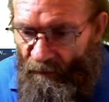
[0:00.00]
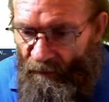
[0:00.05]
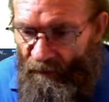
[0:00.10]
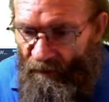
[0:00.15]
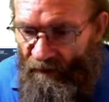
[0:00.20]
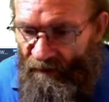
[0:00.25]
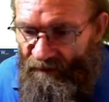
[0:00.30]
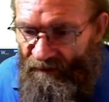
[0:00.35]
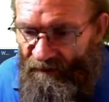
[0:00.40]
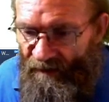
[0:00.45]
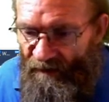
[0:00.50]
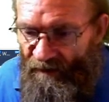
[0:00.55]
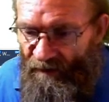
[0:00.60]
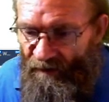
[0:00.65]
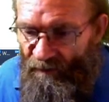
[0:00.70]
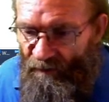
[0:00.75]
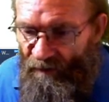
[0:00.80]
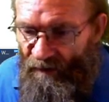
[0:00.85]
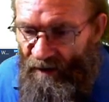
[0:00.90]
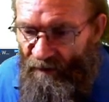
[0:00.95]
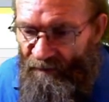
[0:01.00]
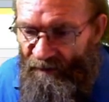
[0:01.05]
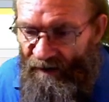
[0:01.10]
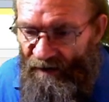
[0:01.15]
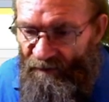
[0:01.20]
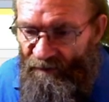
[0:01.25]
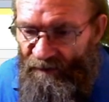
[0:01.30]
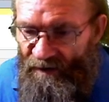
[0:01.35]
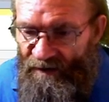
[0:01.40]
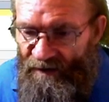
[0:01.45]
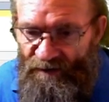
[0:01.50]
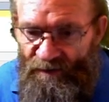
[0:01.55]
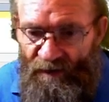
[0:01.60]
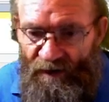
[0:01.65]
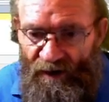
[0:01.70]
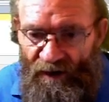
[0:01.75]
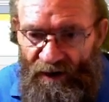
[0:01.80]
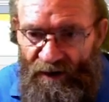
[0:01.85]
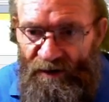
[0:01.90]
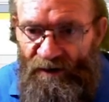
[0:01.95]
And then when I'm done with this,
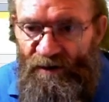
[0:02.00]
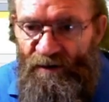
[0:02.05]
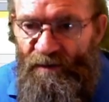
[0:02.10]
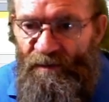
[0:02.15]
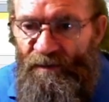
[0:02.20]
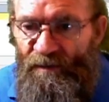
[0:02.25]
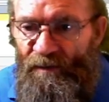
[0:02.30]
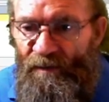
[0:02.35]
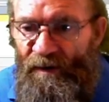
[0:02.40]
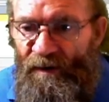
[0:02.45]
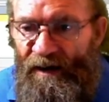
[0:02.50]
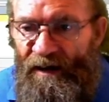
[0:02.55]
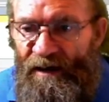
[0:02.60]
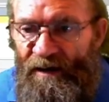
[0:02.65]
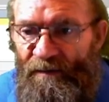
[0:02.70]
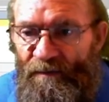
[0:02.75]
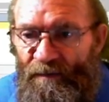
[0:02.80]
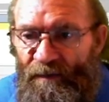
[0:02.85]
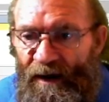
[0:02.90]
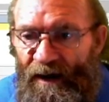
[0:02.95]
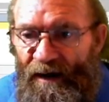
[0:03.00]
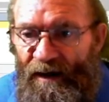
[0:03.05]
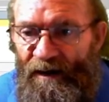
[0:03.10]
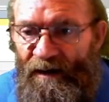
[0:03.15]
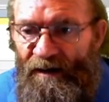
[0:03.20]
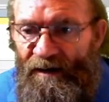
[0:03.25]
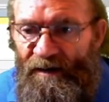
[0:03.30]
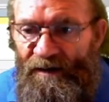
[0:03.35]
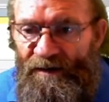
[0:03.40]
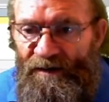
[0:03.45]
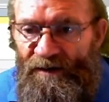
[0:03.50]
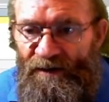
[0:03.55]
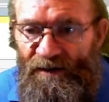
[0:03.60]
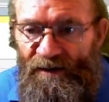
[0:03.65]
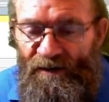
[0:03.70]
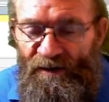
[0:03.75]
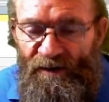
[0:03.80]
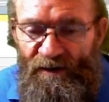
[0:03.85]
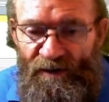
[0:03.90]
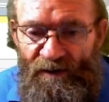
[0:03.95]
we're going to bring it back
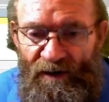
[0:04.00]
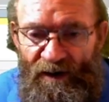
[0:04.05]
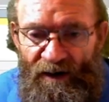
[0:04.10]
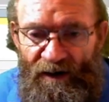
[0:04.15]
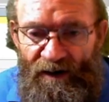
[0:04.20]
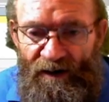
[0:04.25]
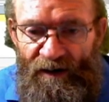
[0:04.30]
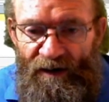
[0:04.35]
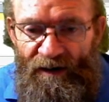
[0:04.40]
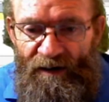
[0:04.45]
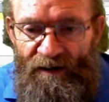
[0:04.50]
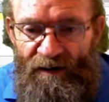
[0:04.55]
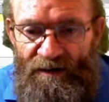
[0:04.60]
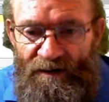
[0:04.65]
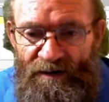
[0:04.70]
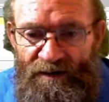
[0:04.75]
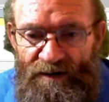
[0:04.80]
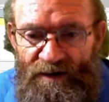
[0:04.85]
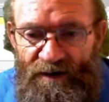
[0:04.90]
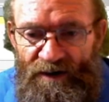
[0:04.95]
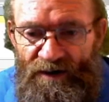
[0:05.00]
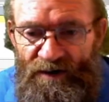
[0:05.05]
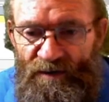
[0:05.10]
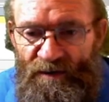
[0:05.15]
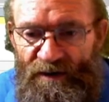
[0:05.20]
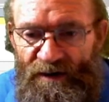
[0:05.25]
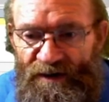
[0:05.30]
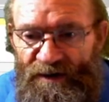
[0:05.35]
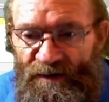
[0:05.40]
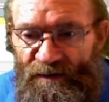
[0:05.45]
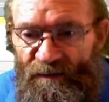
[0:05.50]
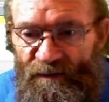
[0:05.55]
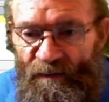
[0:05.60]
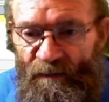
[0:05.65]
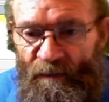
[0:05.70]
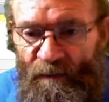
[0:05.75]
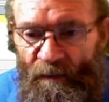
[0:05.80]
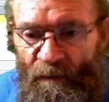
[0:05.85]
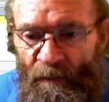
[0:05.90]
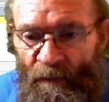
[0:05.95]
into GXWorks.
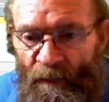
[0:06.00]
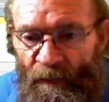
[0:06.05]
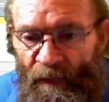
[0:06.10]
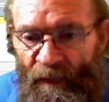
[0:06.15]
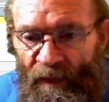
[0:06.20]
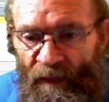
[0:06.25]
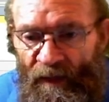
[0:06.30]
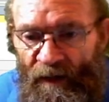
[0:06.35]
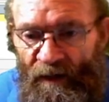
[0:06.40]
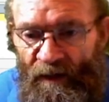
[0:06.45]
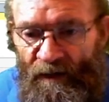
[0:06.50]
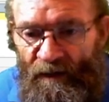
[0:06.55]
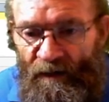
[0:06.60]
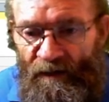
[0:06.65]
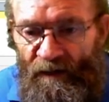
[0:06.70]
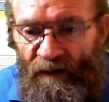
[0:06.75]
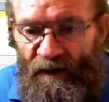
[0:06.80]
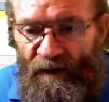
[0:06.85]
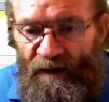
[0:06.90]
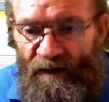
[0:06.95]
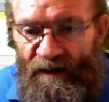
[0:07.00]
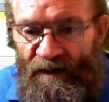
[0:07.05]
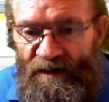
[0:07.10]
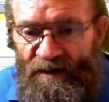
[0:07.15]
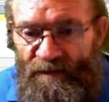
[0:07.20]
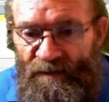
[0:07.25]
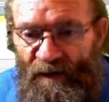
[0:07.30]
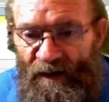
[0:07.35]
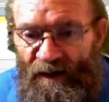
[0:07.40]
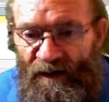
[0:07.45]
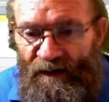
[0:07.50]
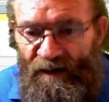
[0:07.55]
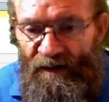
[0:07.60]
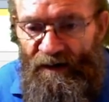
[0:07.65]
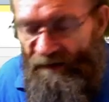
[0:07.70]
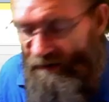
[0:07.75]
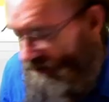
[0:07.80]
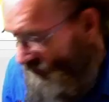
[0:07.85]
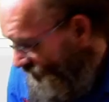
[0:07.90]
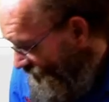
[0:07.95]
Okay, there's
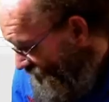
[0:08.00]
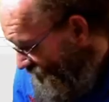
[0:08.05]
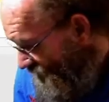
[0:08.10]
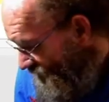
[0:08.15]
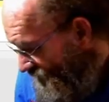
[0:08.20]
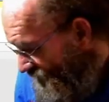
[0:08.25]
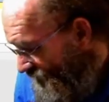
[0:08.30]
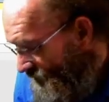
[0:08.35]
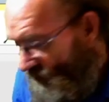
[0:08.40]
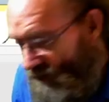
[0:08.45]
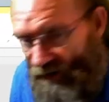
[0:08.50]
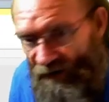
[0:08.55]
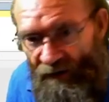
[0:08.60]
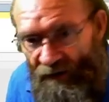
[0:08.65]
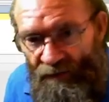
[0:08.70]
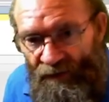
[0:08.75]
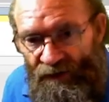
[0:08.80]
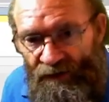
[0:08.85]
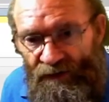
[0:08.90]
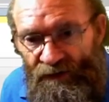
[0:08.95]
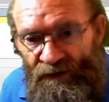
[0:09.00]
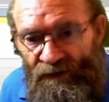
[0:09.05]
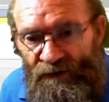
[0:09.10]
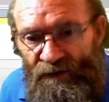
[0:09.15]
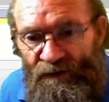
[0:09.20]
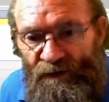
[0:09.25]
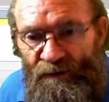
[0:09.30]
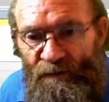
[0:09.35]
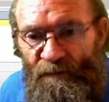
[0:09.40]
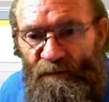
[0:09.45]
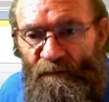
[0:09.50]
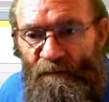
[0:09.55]
my demo number 2,